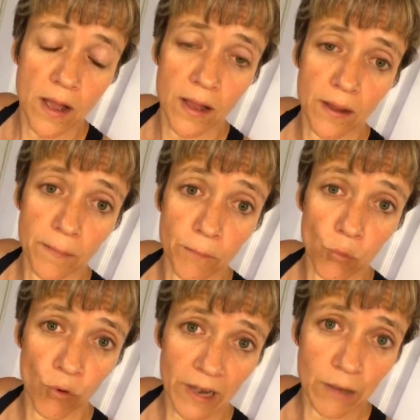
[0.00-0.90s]
um,
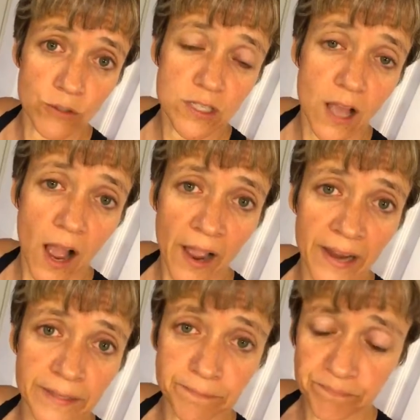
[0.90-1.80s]
workouts,
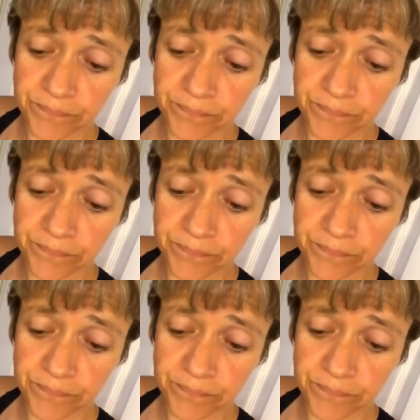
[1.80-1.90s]
I